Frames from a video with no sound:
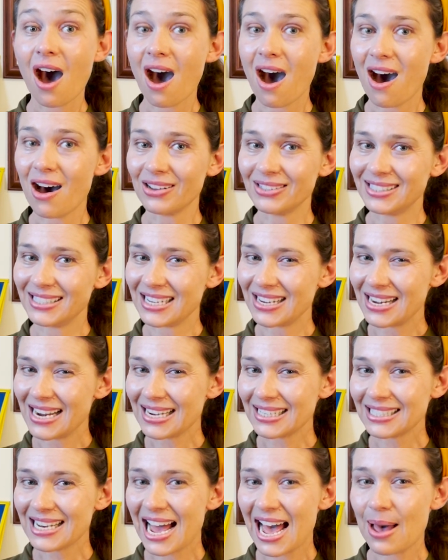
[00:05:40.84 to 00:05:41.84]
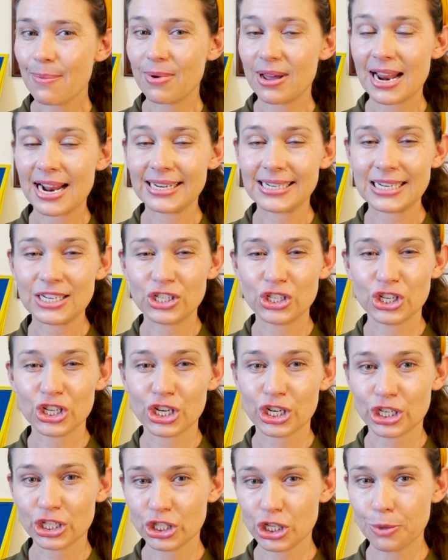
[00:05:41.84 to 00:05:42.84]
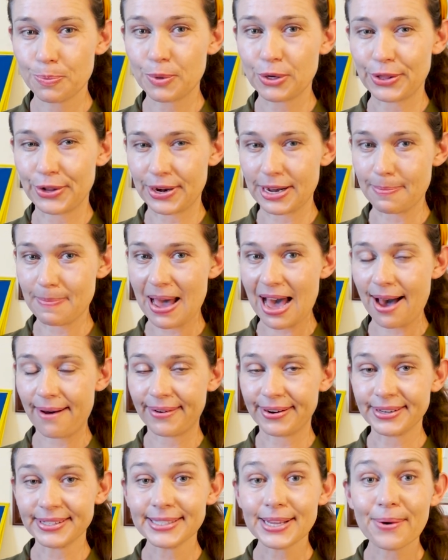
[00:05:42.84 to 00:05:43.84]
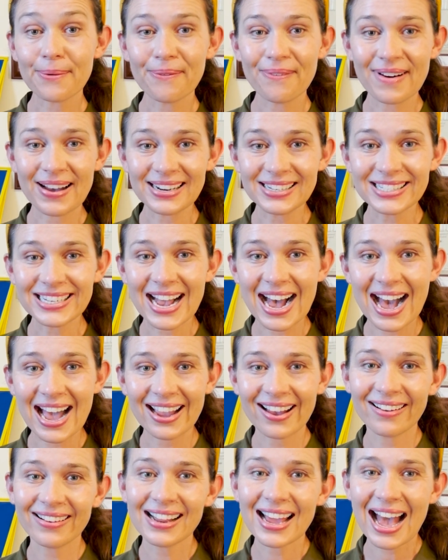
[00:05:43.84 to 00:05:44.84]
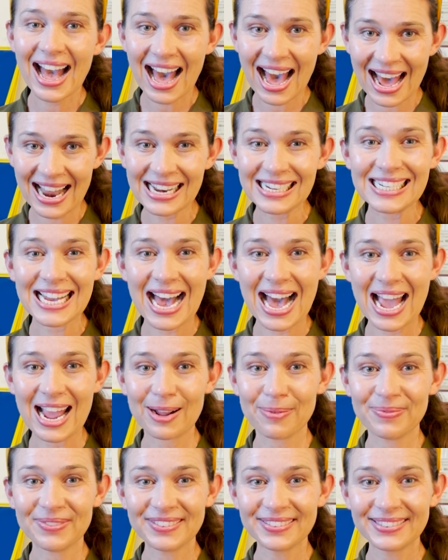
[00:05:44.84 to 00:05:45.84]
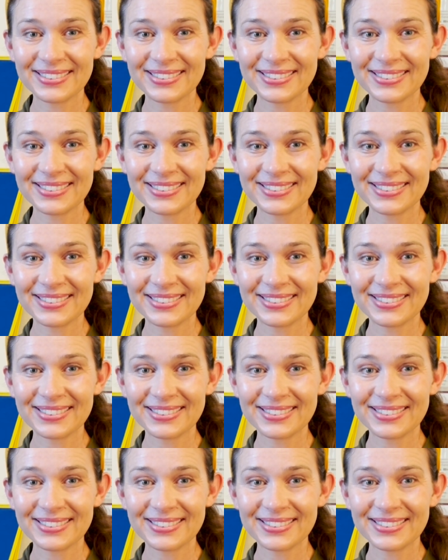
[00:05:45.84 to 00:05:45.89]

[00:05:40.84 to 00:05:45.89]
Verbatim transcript: I'll see you next time when I teach to your super learning powers, one child at a time.